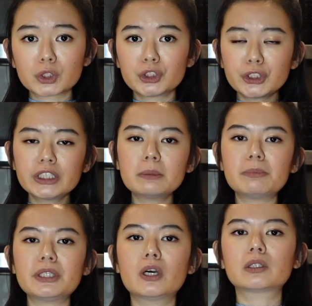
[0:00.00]
So during a
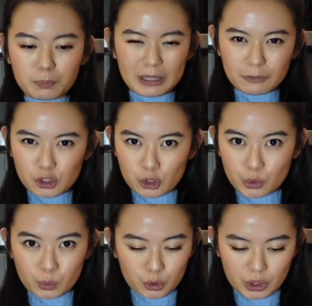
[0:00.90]
meal, the beef
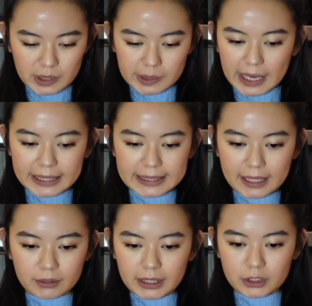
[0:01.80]
juice would just slide
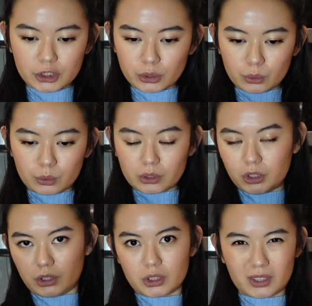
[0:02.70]
down into
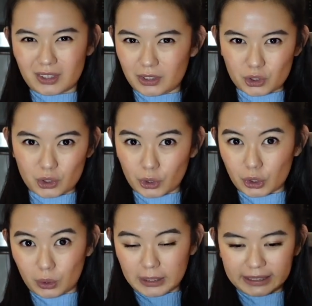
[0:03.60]
the
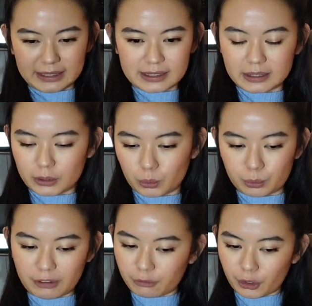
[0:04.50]
circle, like this little
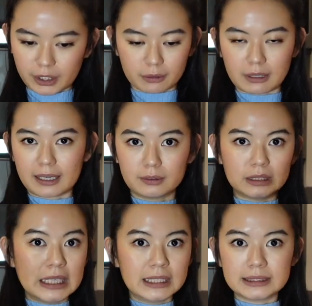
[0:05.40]
river
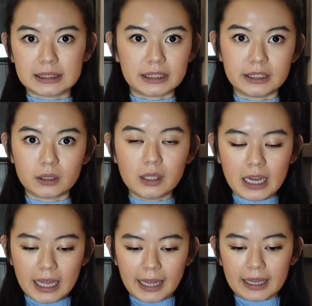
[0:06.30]
around the hill,
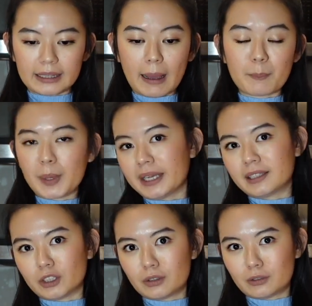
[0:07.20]
and that
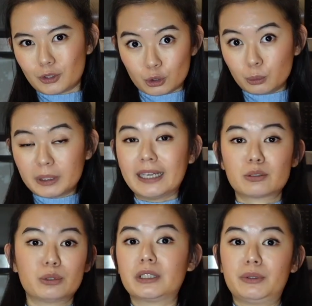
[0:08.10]
make the soup
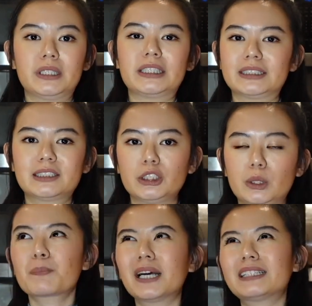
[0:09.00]
taste really, really good
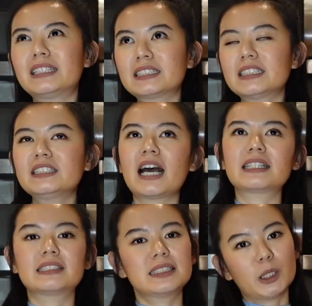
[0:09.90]
too. But this is
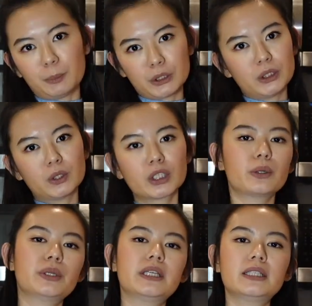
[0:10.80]
not a typical
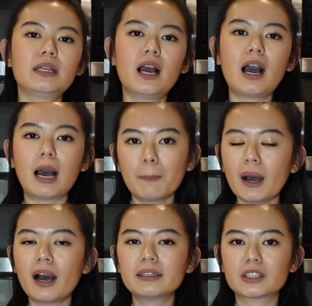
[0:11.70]
Korean hot
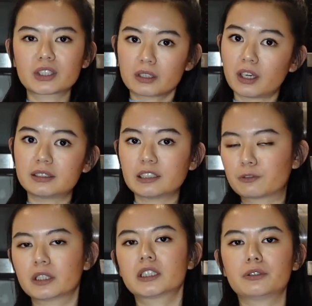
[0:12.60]
pot. There's a lot of
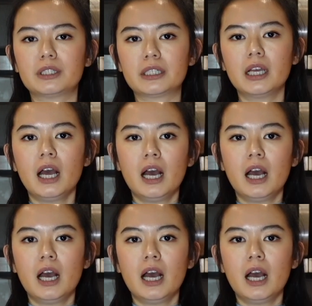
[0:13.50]
different Korean